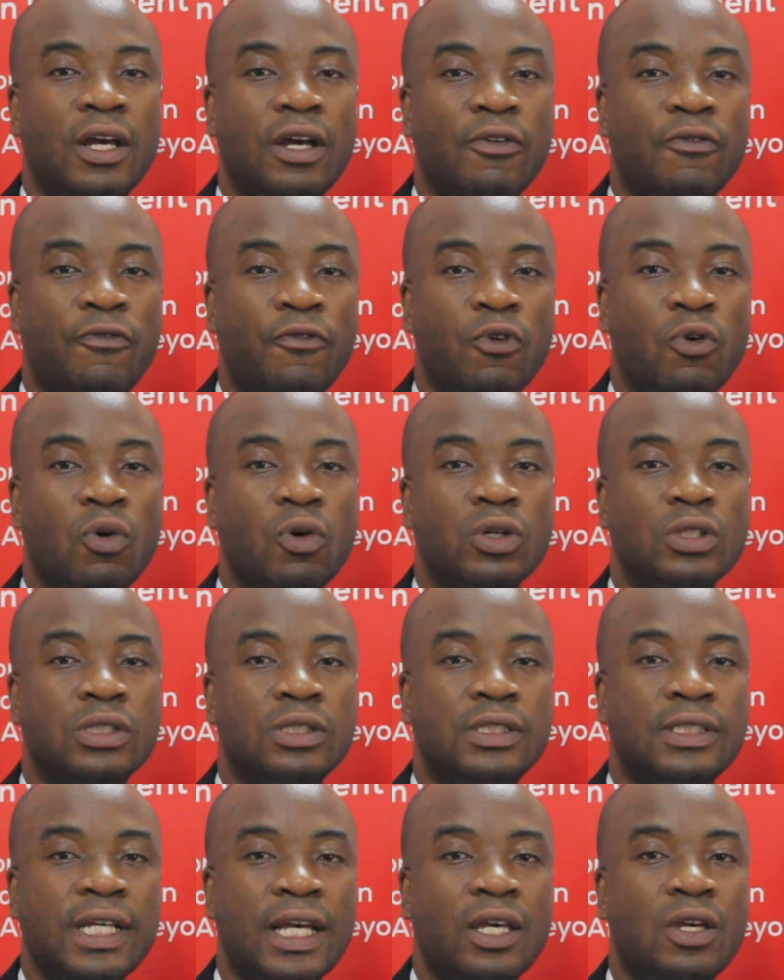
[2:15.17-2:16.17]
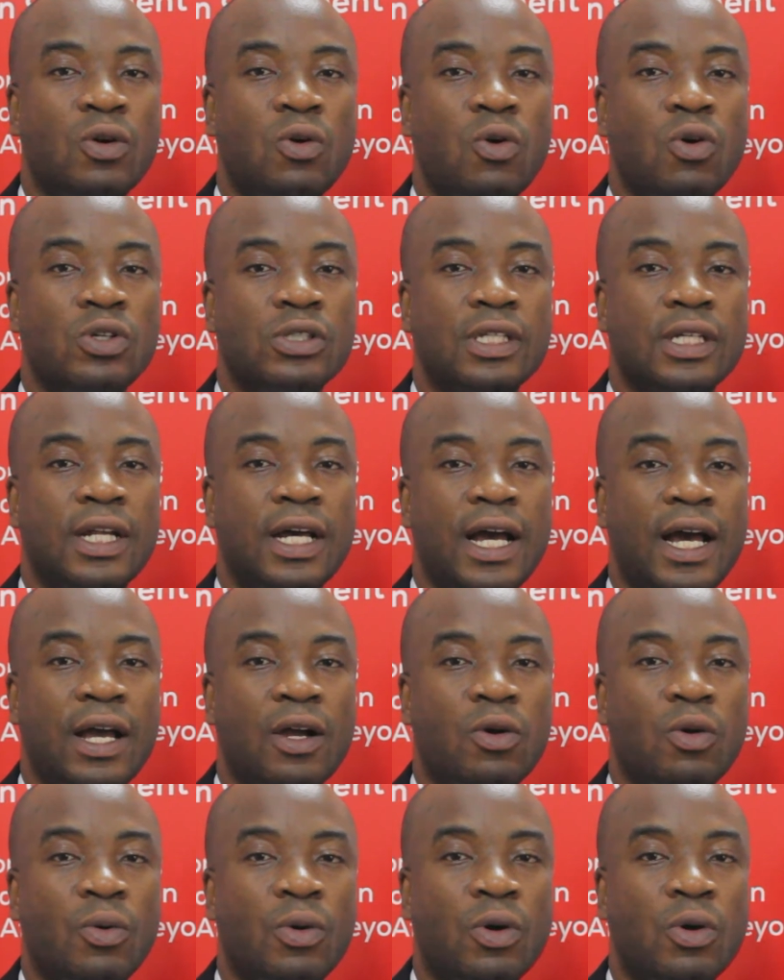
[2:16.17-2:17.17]
for circuit court and the high
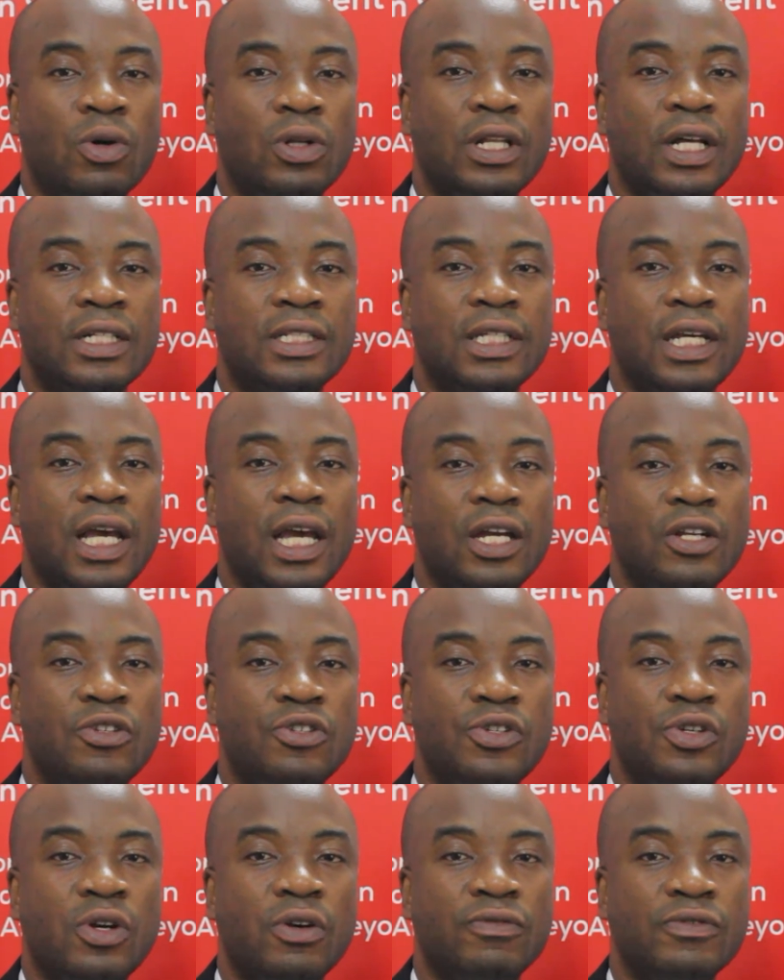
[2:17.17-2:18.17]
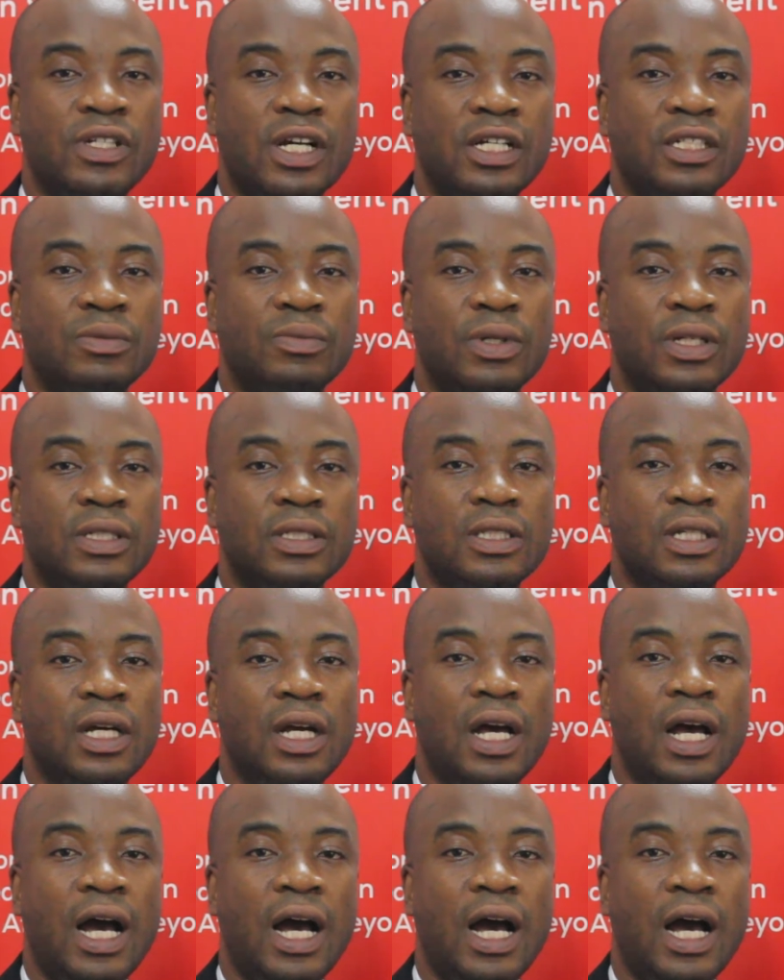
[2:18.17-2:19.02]
court, we call that entry of judgment.